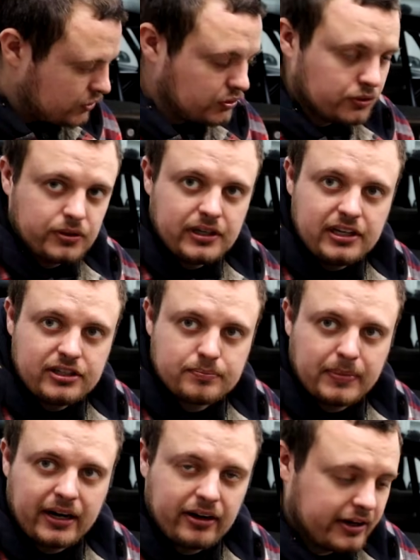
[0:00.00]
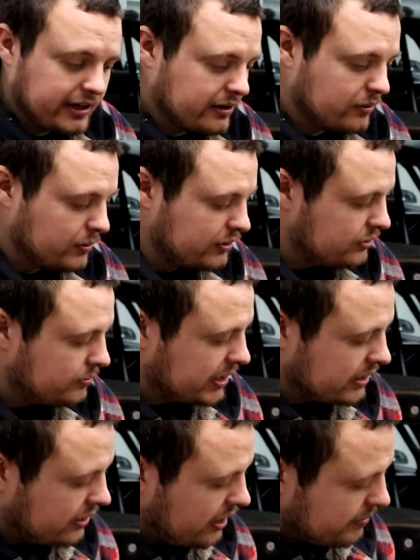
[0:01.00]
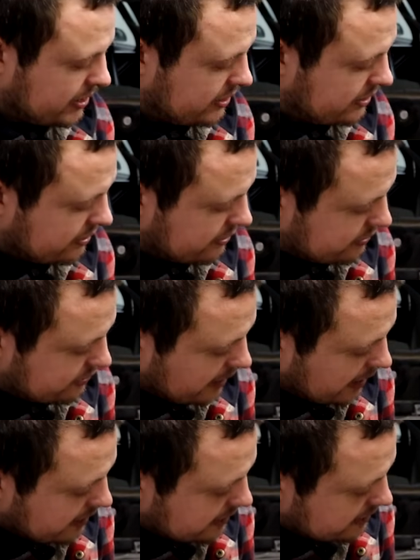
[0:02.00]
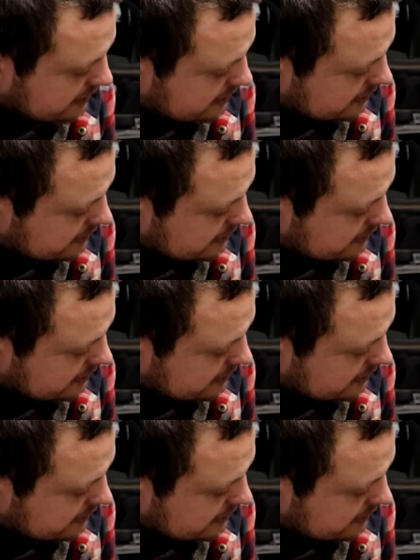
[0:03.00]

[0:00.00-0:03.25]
through each bearing with your micrometer, set it,